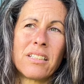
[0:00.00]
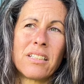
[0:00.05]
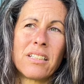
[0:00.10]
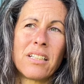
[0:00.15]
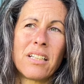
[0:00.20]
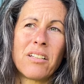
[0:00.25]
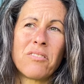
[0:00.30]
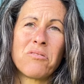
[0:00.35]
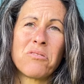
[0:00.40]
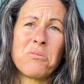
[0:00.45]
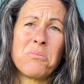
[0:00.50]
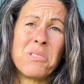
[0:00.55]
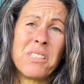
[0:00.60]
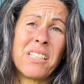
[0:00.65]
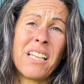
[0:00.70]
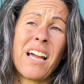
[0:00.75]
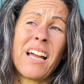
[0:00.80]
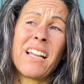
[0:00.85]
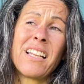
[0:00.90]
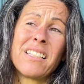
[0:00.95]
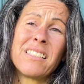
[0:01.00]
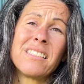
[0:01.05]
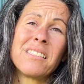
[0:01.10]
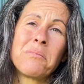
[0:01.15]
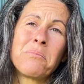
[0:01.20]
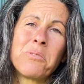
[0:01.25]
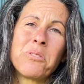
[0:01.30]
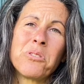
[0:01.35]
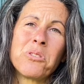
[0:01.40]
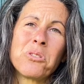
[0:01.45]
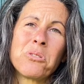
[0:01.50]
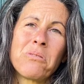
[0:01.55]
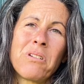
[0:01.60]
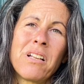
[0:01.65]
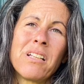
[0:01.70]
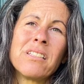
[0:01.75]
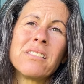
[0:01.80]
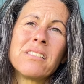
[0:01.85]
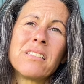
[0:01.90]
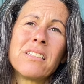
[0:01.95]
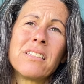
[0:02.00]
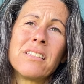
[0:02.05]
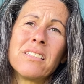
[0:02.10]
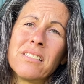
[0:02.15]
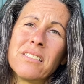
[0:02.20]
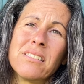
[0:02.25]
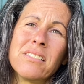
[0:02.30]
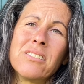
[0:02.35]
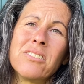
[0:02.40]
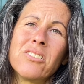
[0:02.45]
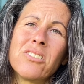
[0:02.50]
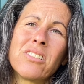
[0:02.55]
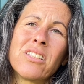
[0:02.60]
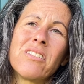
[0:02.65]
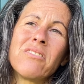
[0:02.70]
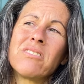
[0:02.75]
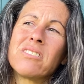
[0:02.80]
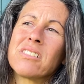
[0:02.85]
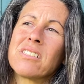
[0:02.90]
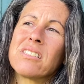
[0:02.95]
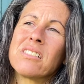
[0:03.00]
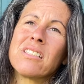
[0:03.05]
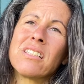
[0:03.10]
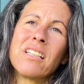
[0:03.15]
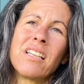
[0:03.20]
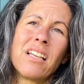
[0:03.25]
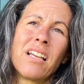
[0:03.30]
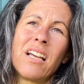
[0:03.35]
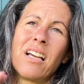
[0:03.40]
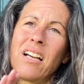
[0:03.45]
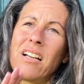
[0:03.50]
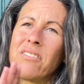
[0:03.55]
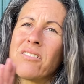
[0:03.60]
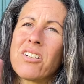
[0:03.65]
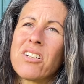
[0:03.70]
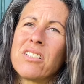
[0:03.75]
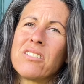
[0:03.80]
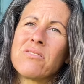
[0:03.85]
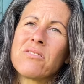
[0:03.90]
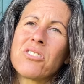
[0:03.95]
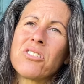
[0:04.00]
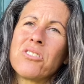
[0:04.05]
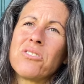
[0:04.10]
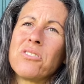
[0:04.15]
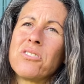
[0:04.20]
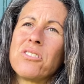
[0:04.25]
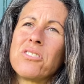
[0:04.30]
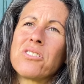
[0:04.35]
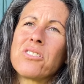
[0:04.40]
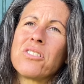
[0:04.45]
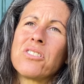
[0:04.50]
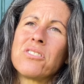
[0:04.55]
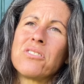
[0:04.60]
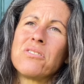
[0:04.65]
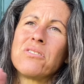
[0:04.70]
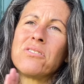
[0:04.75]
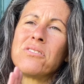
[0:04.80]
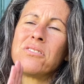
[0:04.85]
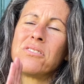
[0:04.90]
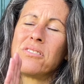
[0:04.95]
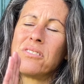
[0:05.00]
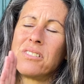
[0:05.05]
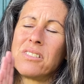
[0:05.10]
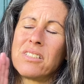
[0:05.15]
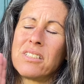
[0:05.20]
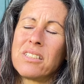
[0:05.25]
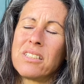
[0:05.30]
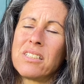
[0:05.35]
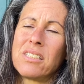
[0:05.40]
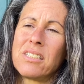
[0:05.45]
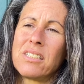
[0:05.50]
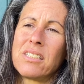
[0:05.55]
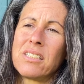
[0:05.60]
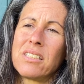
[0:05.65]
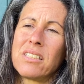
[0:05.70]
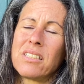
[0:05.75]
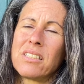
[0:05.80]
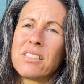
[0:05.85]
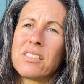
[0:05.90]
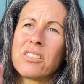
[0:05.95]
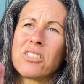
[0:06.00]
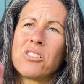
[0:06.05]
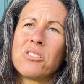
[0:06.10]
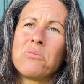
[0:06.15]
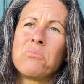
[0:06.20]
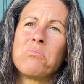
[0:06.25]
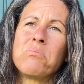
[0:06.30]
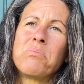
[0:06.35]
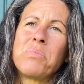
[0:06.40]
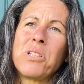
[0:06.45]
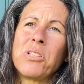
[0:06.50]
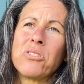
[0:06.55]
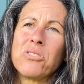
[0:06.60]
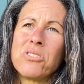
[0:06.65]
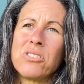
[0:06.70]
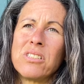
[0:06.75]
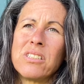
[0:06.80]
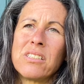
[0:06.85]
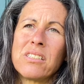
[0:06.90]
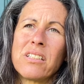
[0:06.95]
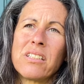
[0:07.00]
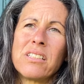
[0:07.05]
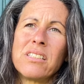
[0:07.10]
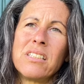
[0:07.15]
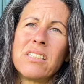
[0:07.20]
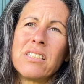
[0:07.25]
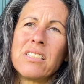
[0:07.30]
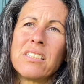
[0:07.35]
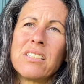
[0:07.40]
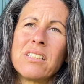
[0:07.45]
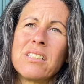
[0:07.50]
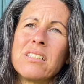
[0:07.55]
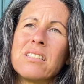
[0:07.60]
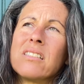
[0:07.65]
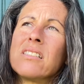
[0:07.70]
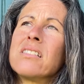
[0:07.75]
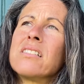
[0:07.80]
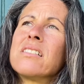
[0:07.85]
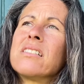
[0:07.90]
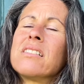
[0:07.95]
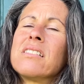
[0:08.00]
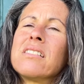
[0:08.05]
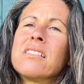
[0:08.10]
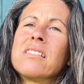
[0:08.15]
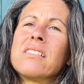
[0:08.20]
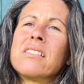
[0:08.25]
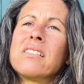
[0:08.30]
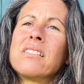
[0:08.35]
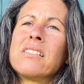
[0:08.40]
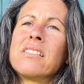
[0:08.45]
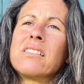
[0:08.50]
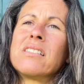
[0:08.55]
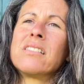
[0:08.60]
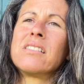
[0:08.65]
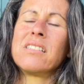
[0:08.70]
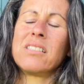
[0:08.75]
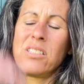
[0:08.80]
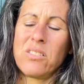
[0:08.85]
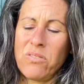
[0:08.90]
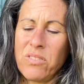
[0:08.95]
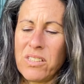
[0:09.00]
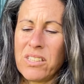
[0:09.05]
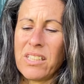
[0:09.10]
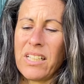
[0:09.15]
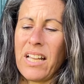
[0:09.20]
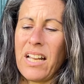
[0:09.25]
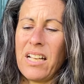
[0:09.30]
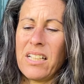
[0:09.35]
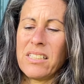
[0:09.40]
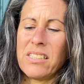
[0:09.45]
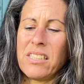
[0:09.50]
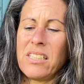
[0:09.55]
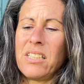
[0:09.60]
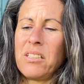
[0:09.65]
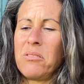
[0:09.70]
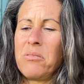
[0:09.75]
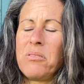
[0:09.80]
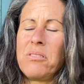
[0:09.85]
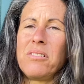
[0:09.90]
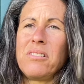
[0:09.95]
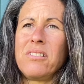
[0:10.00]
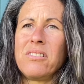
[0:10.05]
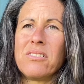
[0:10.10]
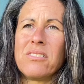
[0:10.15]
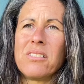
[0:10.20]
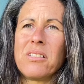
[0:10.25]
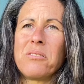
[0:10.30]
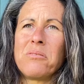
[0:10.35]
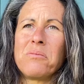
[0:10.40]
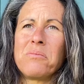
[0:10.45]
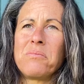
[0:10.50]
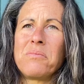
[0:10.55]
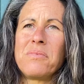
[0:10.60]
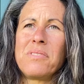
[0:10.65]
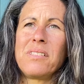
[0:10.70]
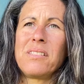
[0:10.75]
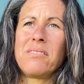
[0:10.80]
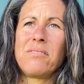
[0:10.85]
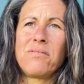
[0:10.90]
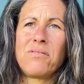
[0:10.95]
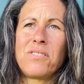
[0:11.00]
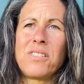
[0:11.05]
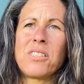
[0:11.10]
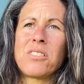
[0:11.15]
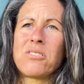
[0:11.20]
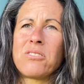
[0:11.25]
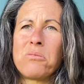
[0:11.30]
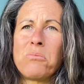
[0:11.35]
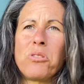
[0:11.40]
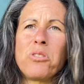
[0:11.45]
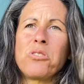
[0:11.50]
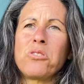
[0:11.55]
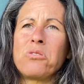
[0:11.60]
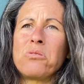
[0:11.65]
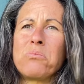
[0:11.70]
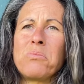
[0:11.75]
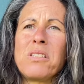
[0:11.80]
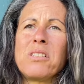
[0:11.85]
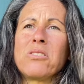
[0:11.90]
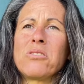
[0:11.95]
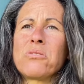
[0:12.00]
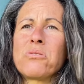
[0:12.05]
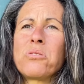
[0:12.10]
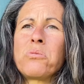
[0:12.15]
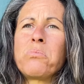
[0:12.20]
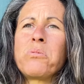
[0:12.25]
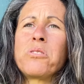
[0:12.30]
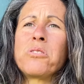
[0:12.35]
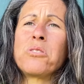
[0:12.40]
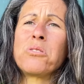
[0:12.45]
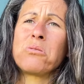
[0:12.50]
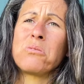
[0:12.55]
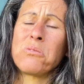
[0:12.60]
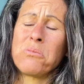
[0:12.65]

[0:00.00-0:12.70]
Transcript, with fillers: And for me, that is spirituality. You know, there isn't, I've kind of got gotten, gone beyond this idea that there's physicality, you know, physical, emotional, mental, spiritual.